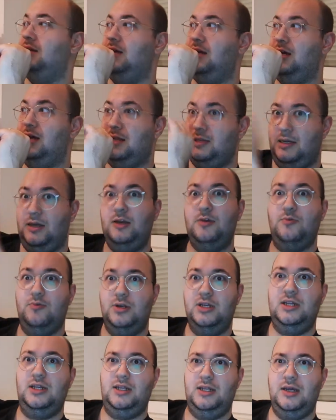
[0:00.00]
And I
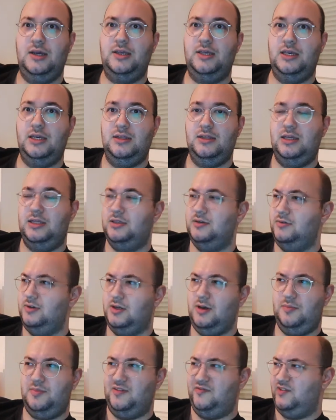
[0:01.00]
really like it. They do a
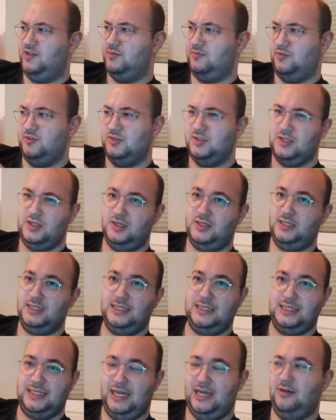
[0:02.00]
couple of other ones like a
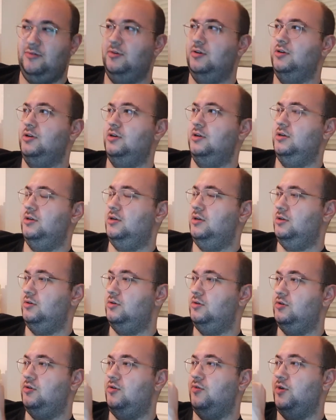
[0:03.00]
stout and a
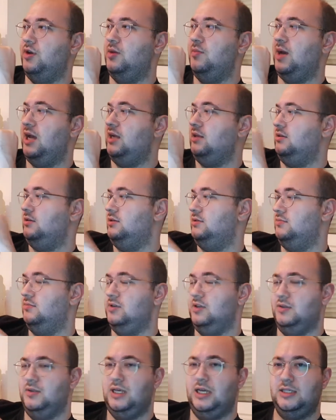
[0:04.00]
cream ale
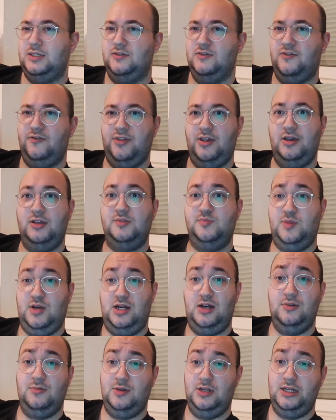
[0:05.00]
and that sort of things, but
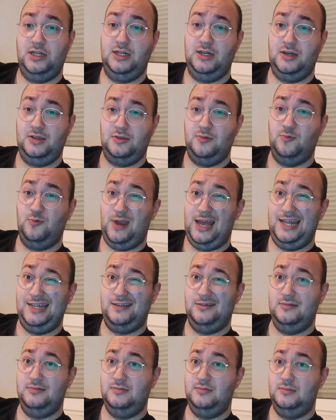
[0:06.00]
I really like the
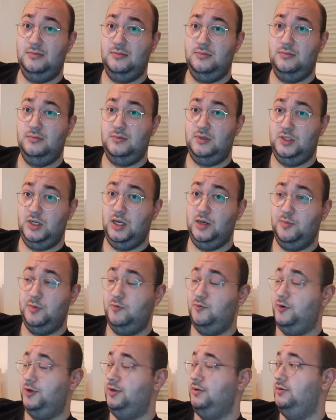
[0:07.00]
red
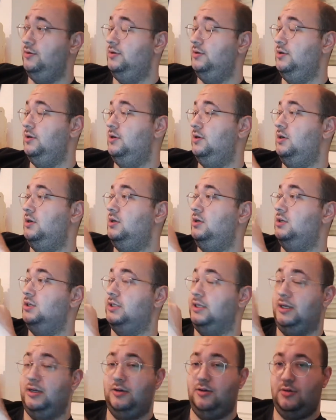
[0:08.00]
German one.
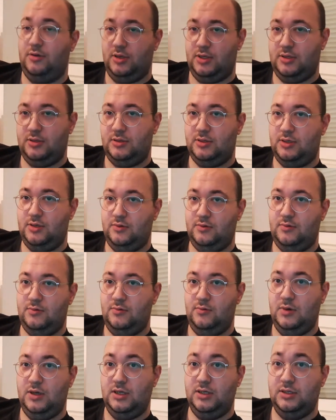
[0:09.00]
So I got
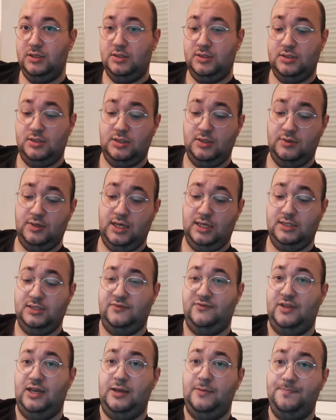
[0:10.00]
two cans
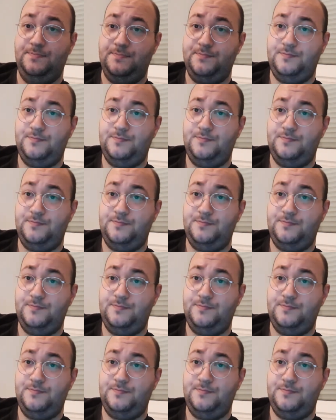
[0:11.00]
of that.